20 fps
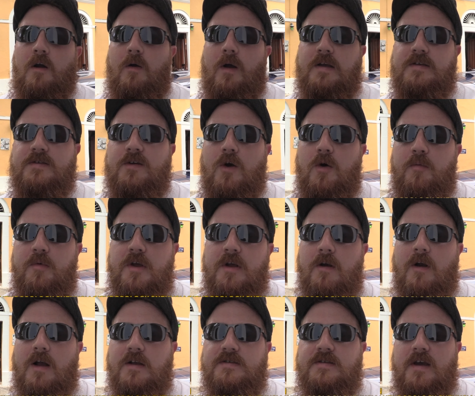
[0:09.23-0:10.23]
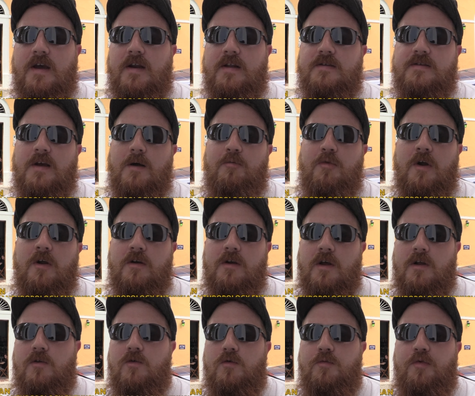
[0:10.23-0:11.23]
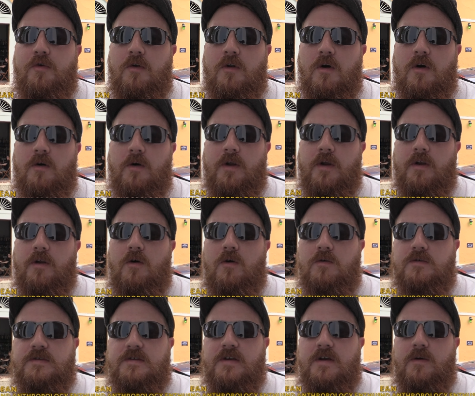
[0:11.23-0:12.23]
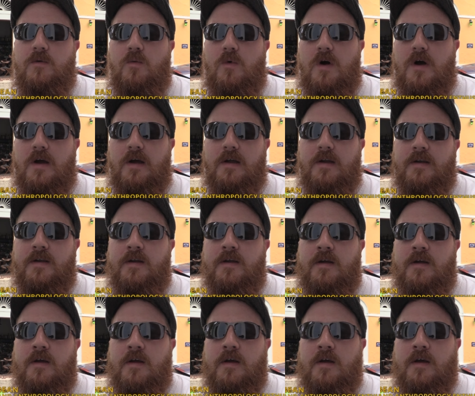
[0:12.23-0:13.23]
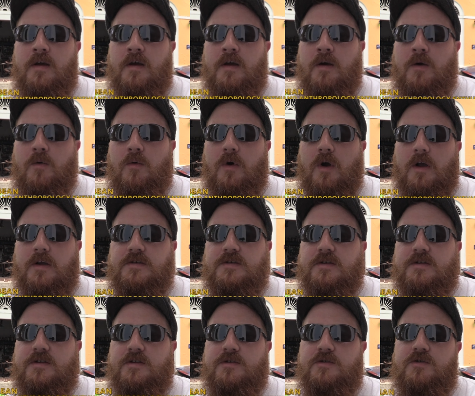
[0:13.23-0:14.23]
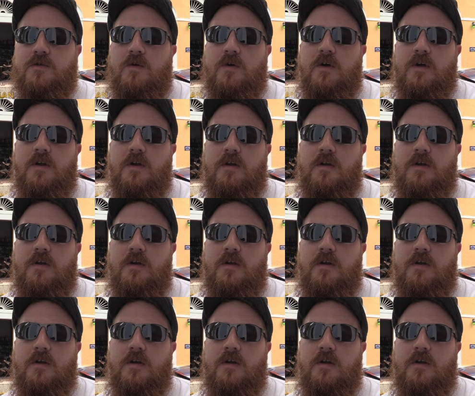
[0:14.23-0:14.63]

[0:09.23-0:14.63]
right, so I'm here outside of Taberna Lupulo in Old San Juan, where I just enjoyed